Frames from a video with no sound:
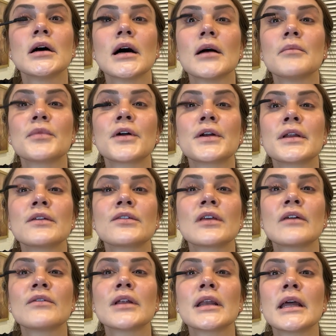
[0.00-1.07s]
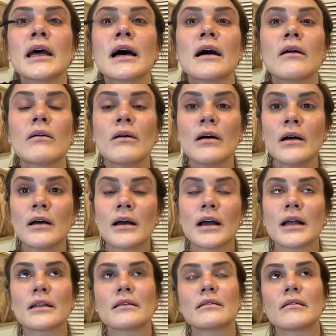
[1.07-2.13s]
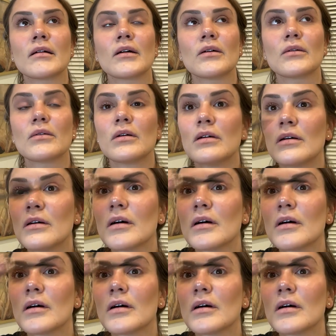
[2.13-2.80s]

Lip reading: I'm 37 now, and so